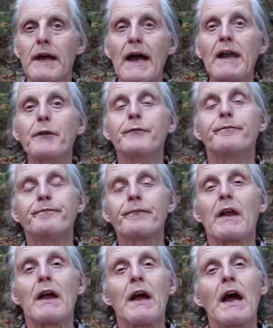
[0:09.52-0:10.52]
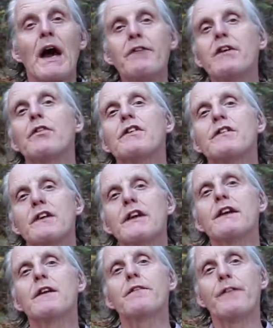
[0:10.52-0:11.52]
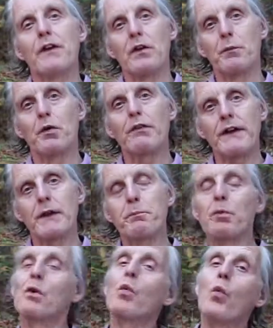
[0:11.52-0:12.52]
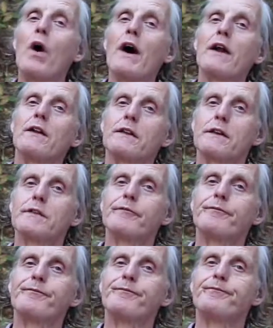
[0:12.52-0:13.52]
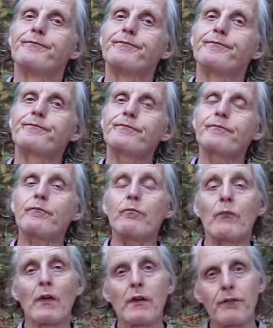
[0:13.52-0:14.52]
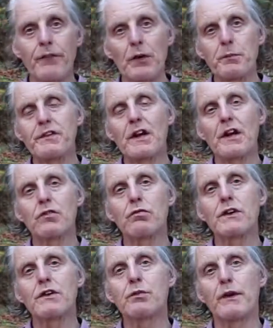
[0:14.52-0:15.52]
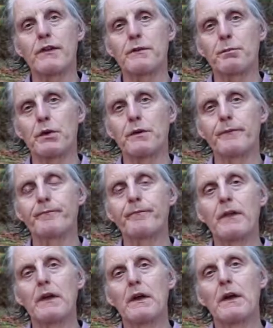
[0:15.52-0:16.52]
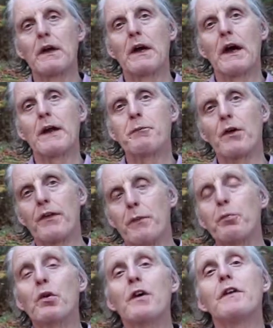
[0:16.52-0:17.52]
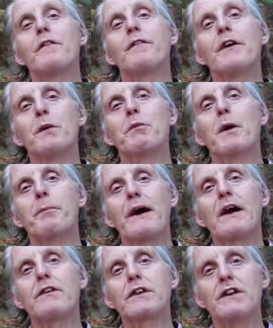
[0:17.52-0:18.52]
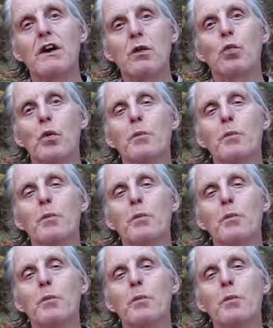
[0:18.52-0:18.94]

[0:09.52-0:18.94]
Hello. Have you ever seen the film or read the book Wild? The film stars Reese Witherspoon, and both the book and the film are about a young